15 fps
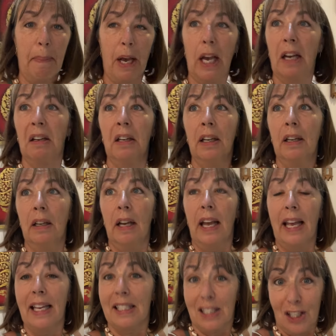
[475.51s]
but
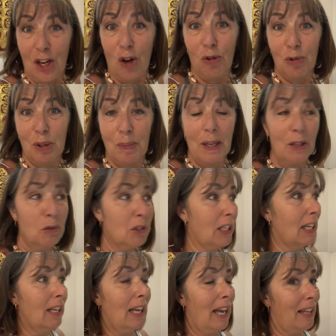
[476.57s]
it's an old
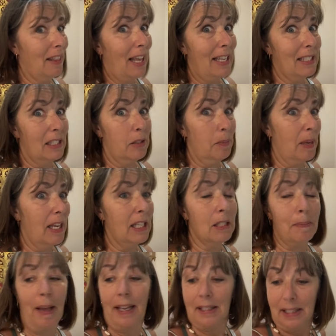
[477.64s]
building and that's to be
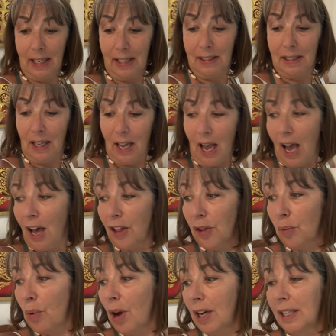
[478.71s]
expected.
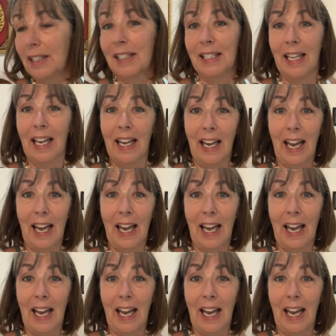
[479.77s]
Otherwise, it